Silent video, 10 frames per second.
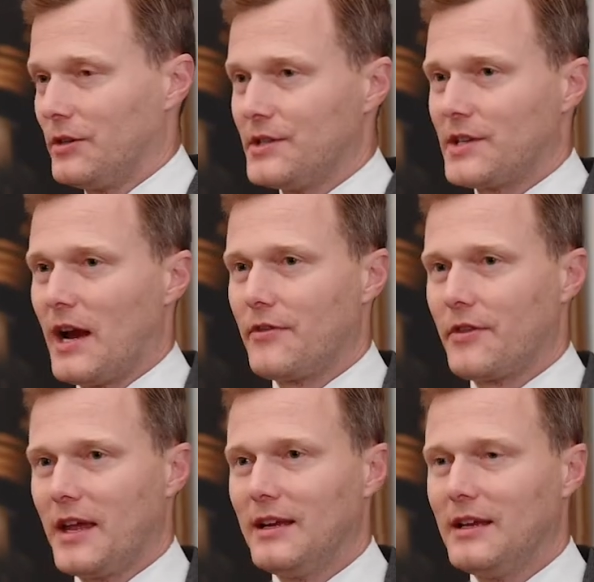could
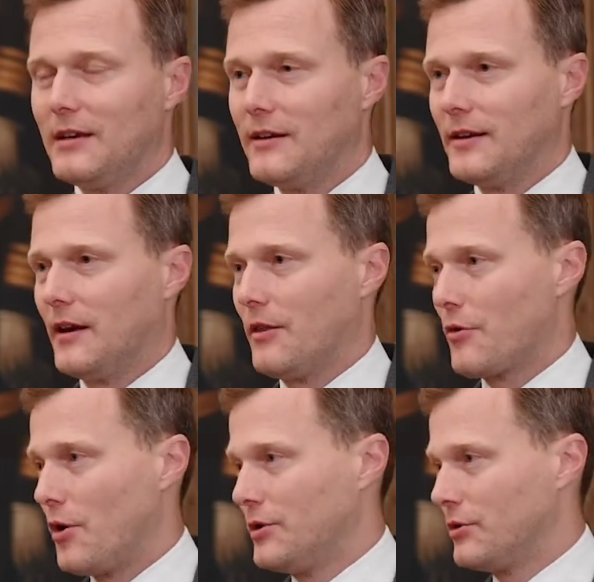decide that they need
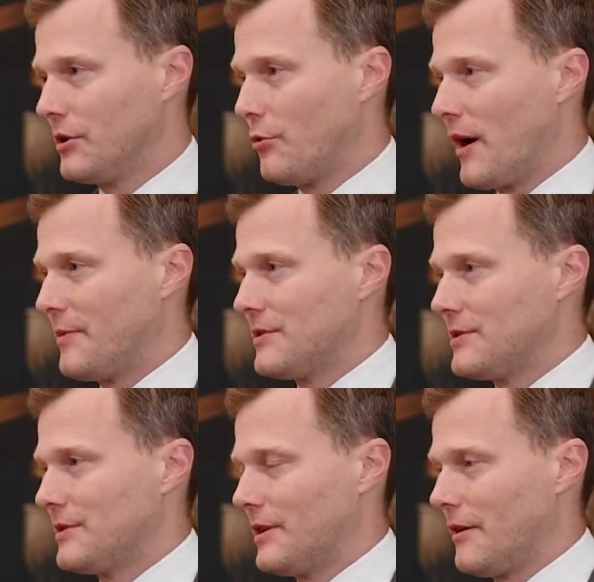their own nuclear
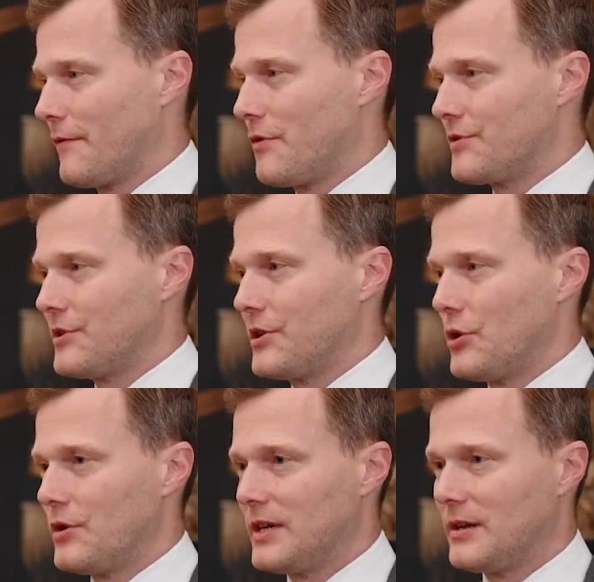weapons for their
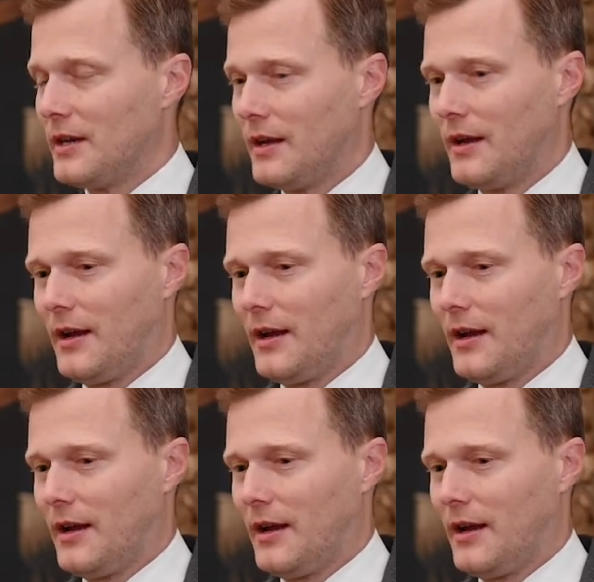security.